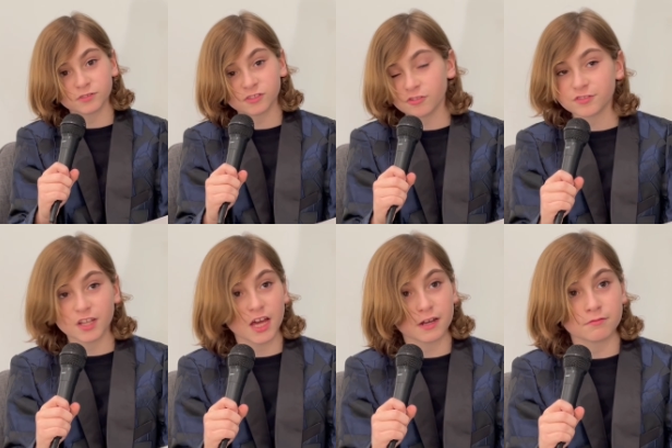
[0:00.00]
So
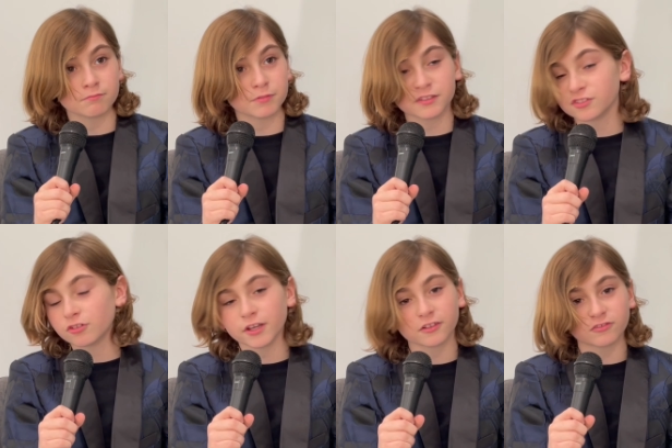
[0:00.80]
sad, but still
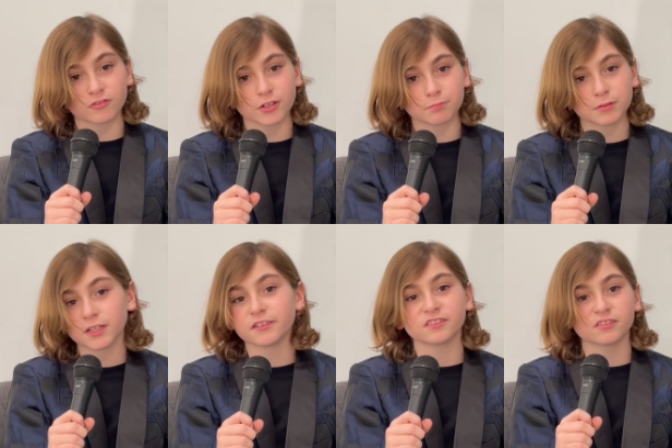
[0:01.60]
answer it,
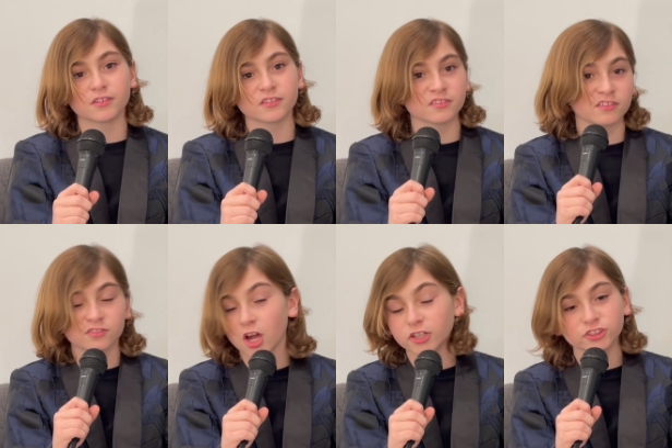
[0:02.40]
please. This is
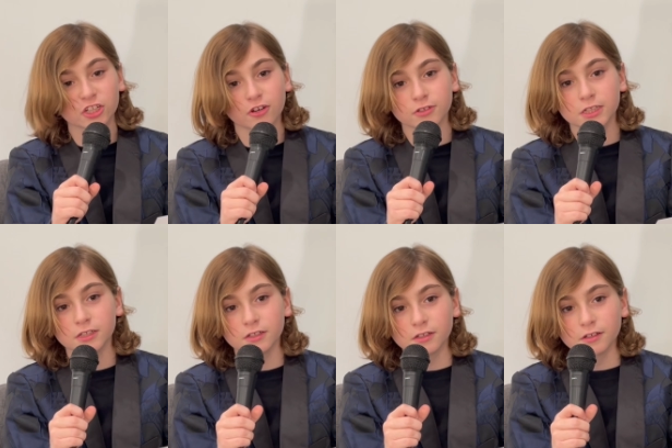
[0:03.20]
talk show,
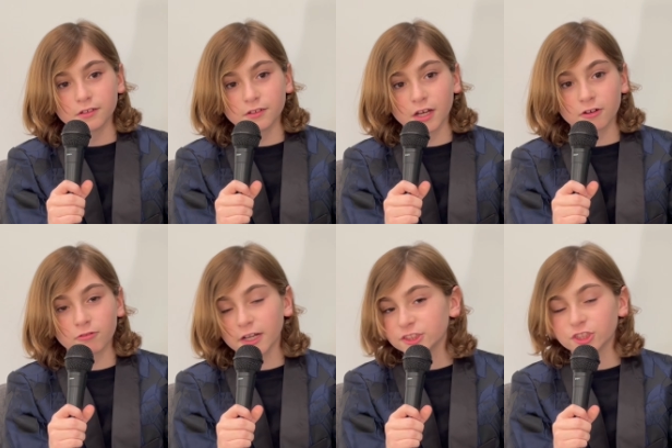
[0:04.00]
not
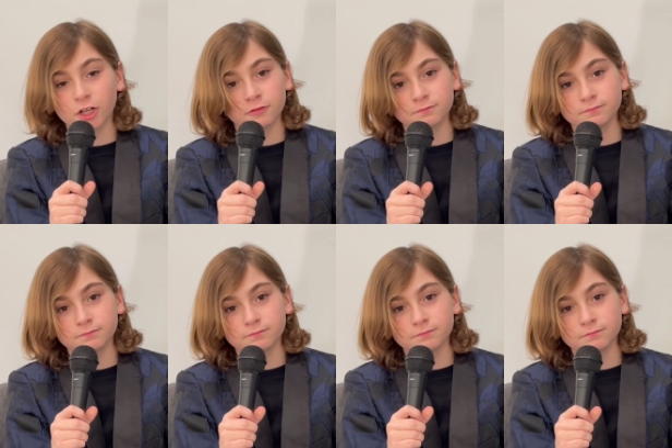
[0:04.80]
cry show.